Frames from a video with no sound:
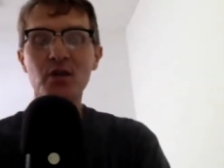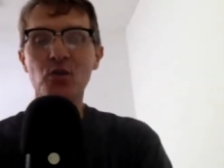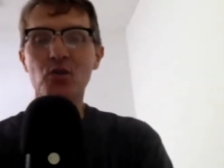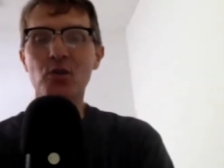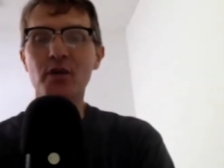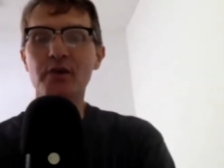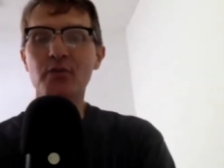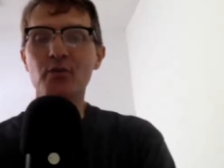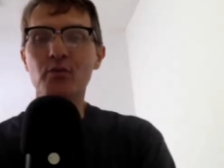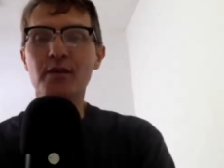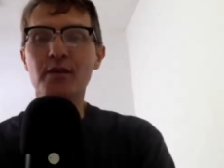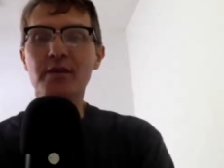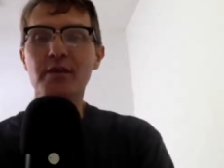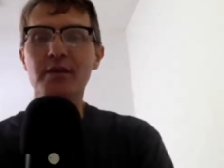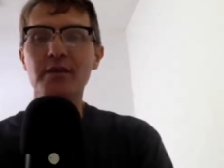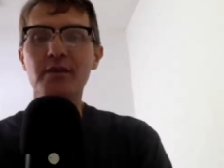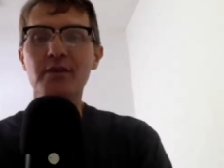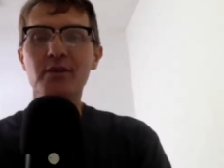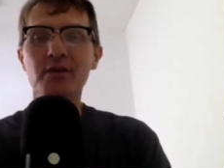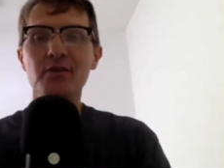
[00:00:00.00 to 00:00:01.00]
when
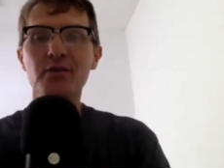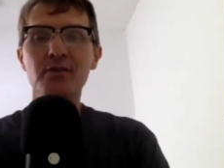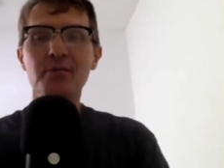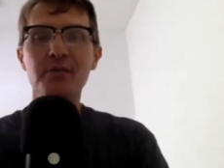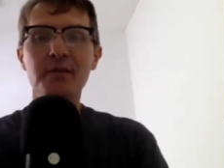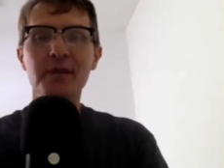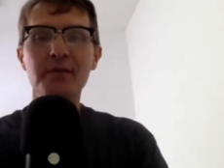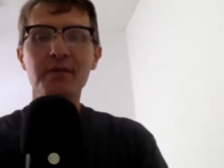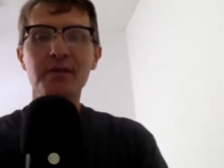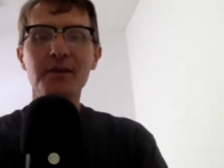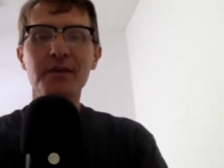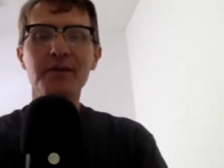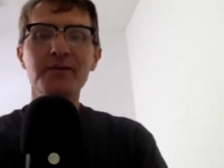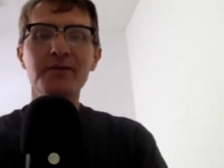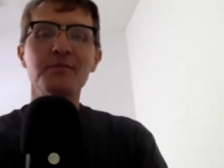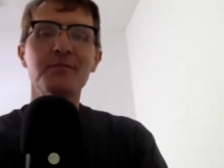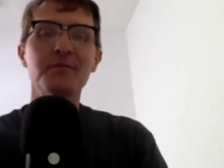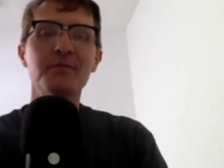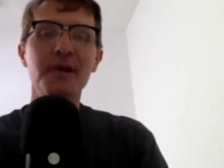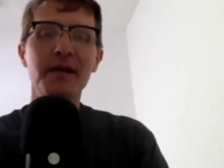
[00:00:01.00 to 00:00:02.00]
we
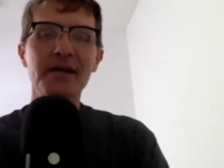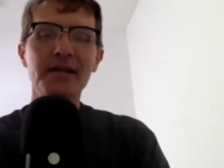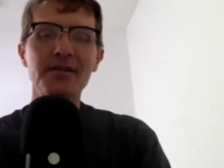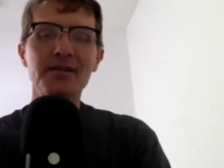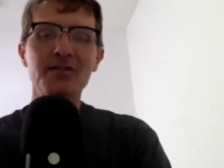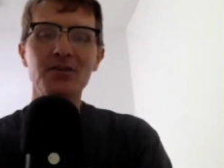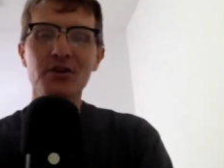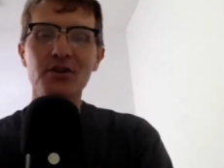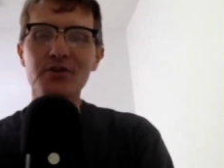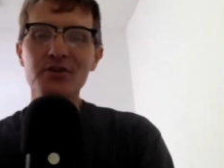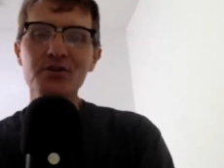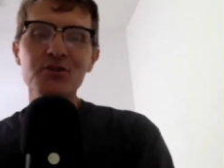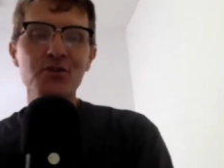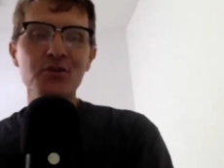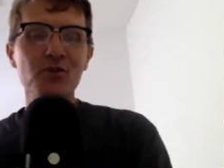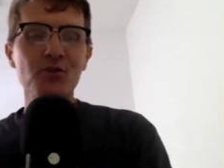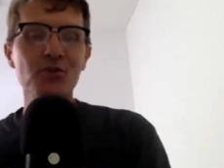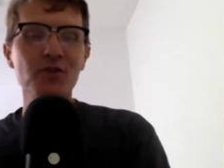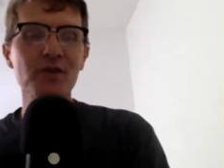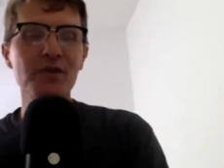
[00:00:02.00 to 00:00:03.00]
maybe might start
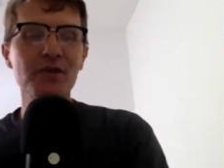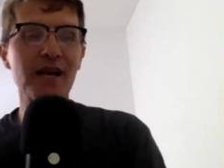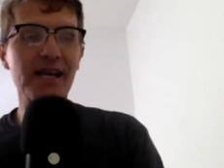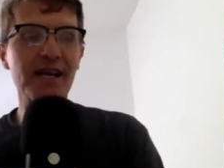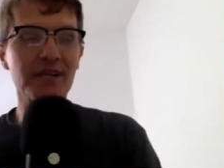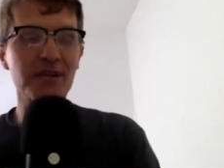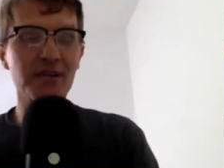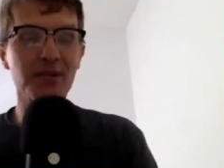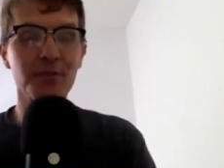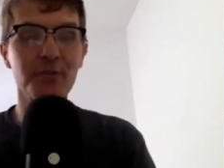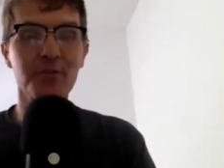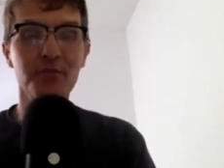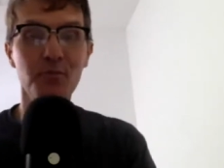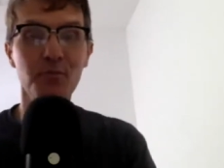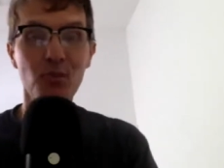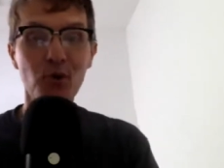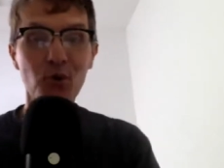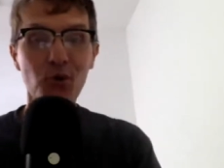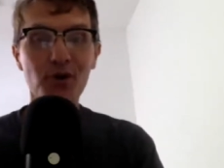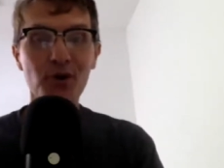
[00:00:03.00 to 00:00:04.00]
to rely a little bit
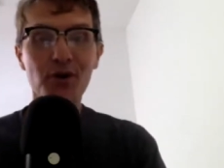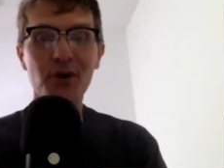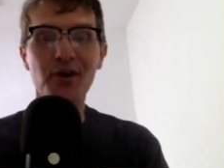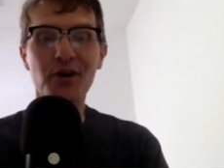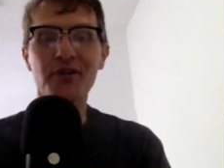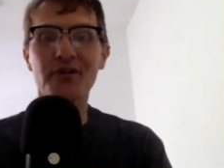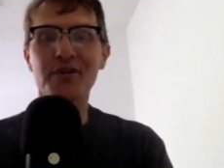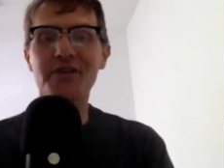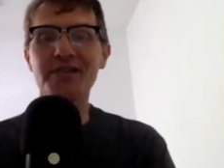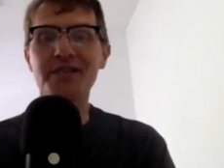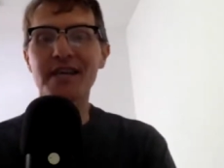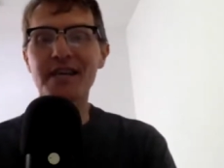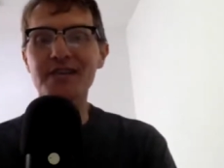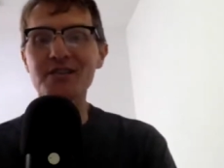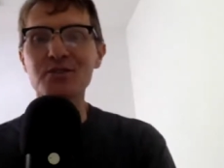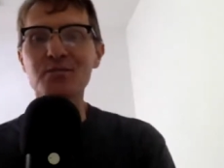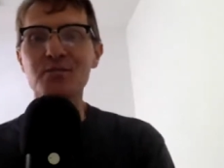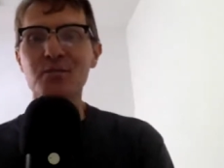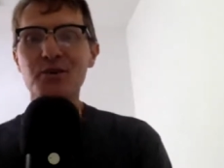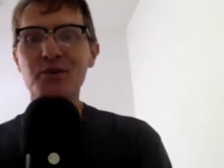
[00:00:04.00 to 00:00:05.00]
more on the
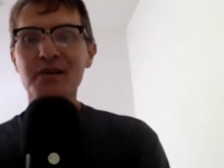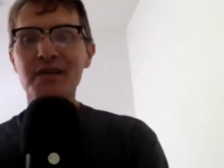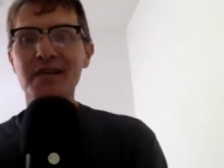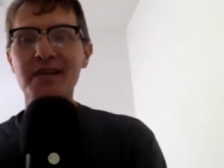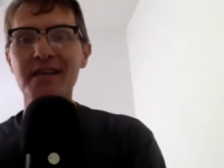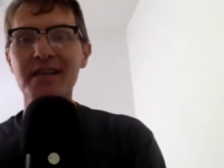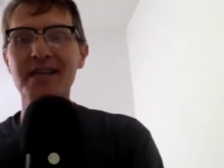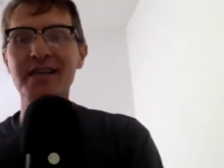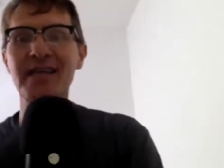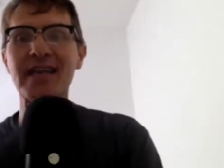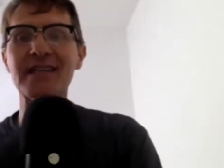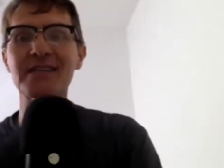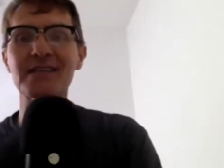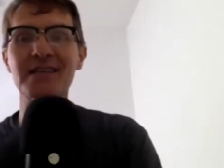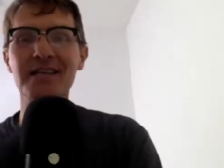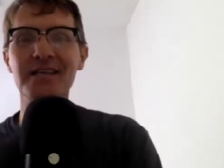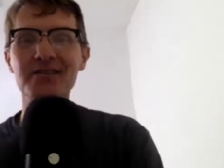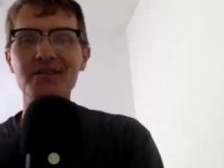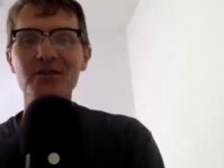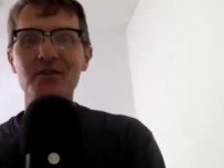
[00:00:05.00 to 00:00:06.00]
textbook and
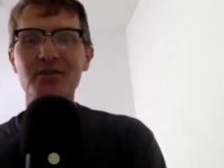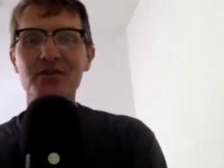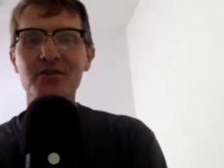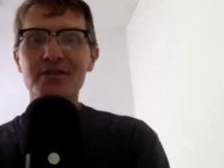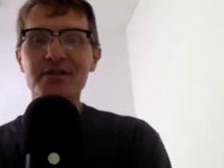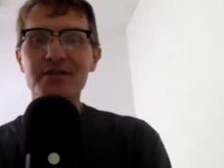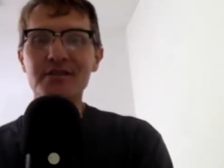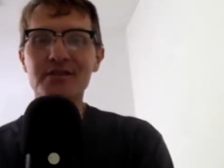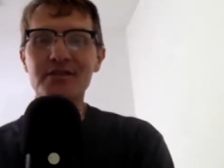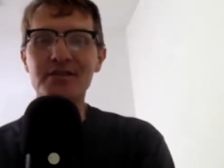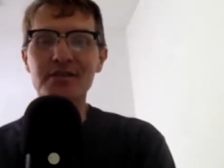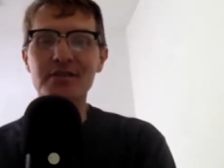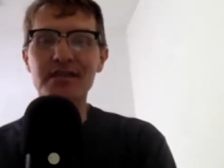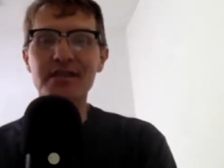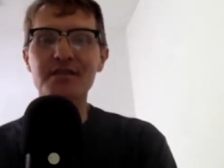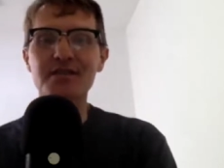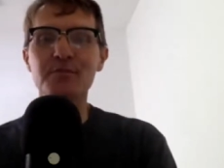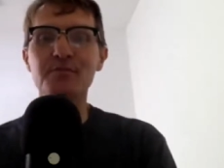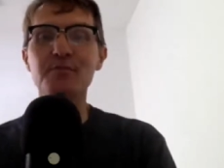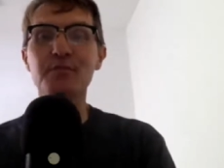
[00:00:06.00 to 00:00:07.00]
less on the, the
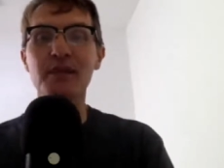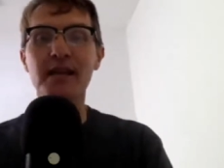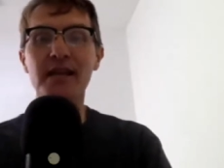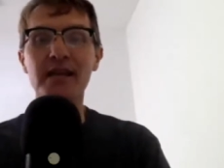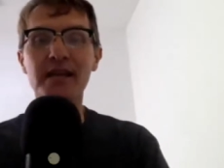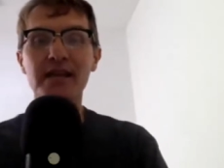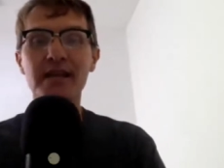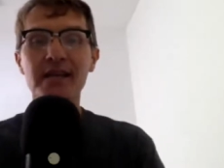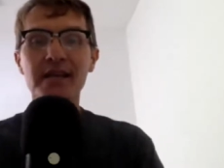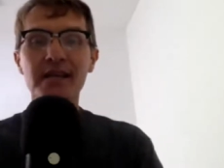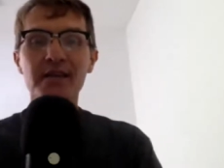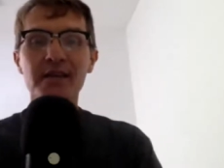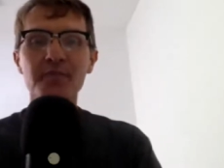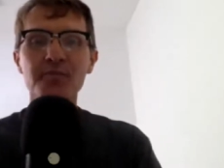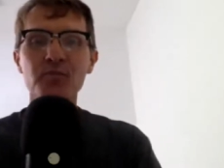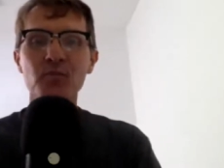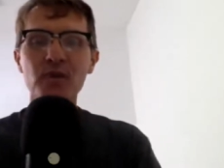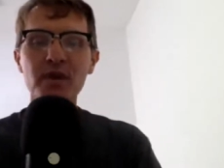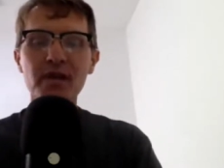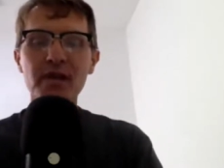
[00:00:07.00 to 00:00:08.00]
lesson planning
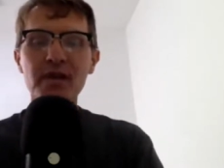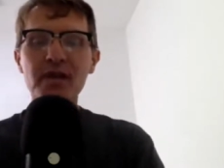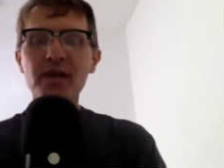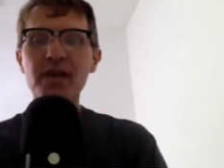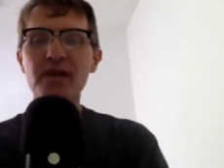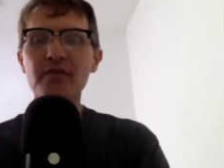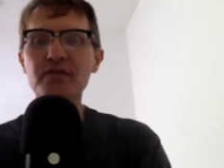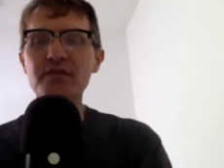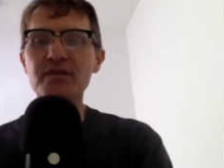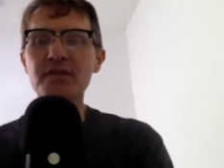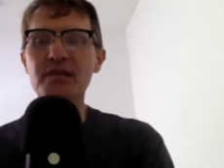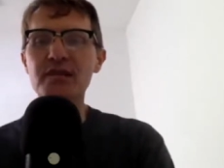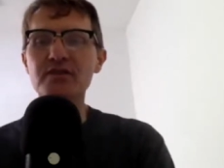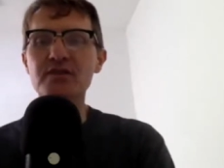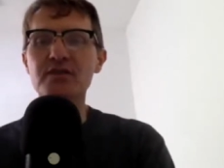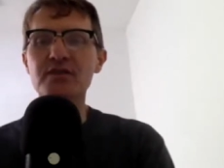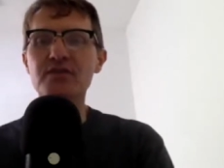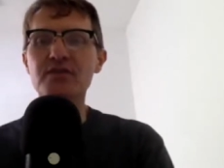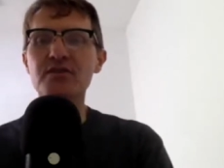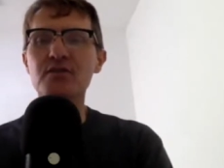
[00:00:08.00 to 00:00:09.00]
what kind of
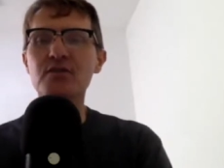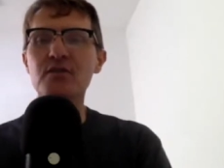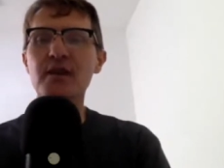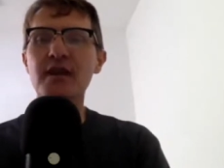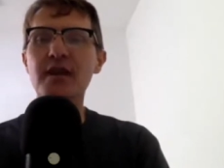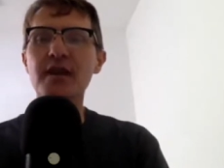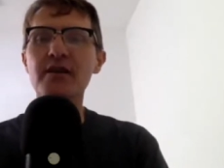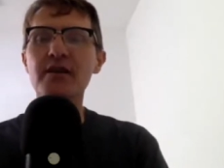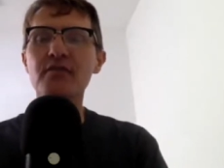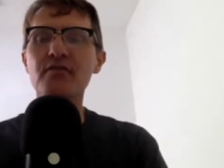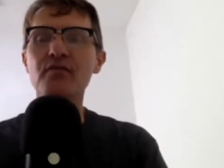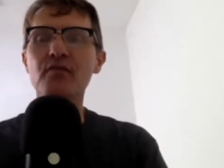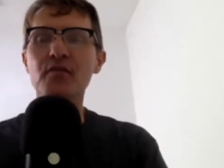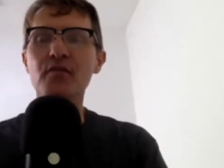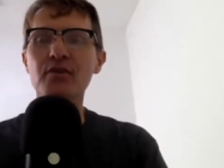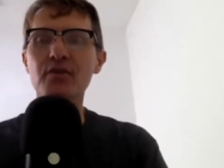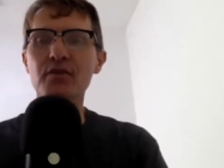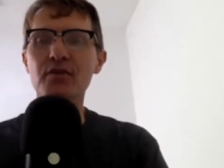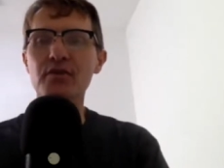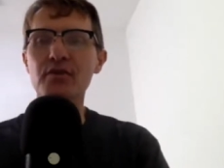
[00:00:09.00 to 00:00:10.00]
conversations do you have
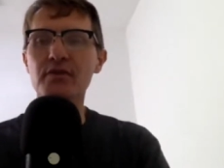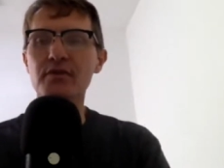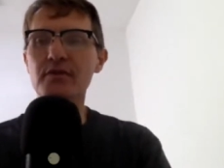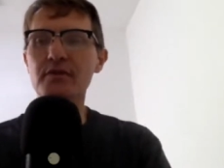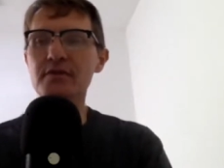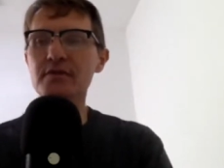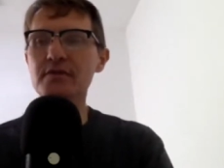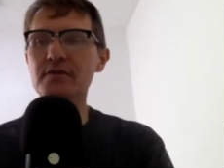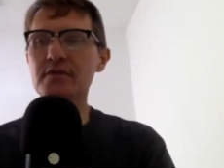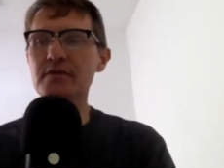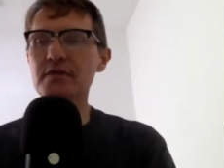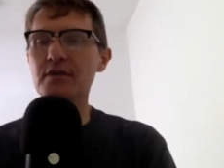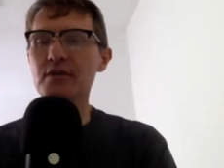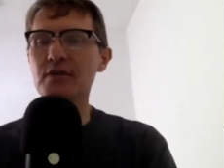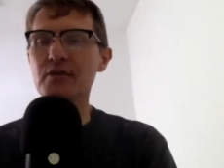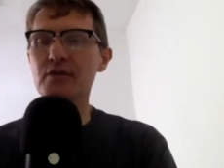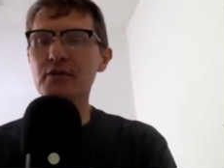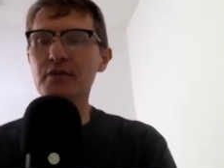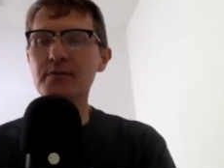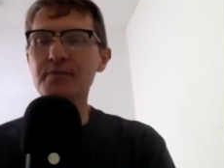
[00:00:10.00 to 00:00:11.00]
with your
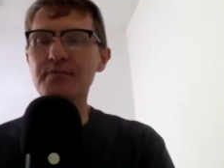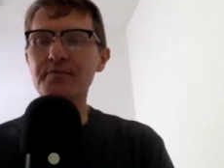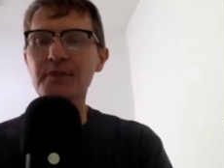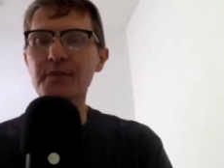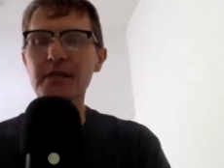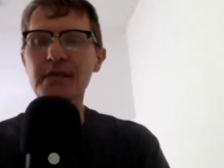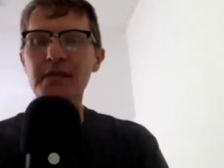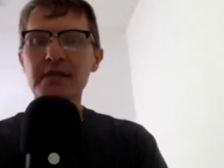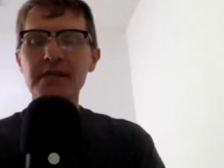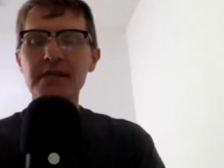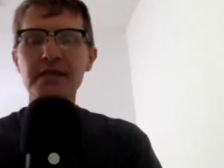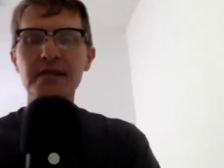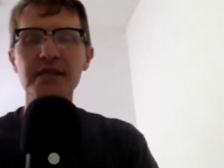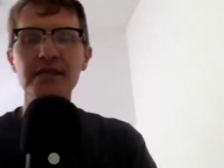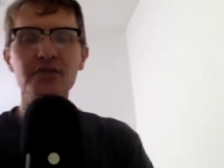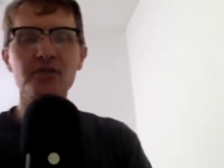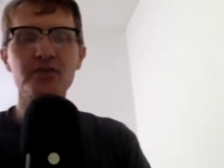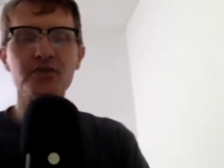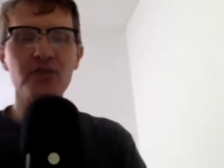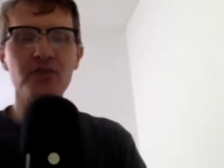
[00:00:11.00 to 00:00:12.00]
your
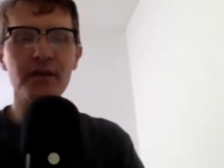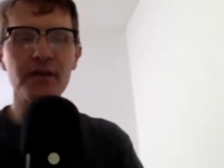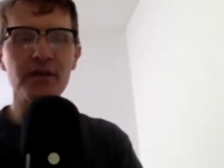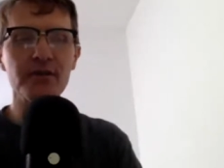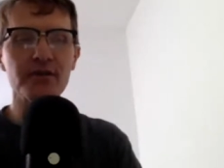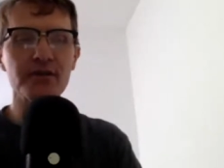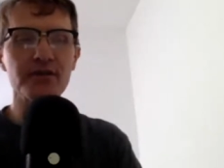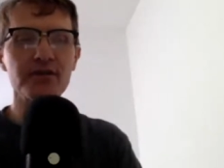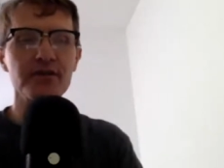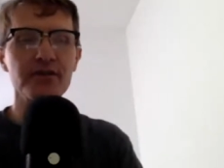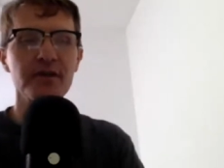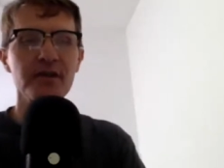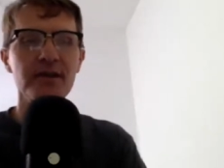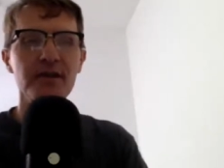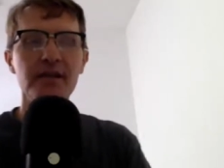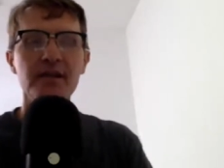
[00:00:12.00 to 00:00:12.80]
teacher trainers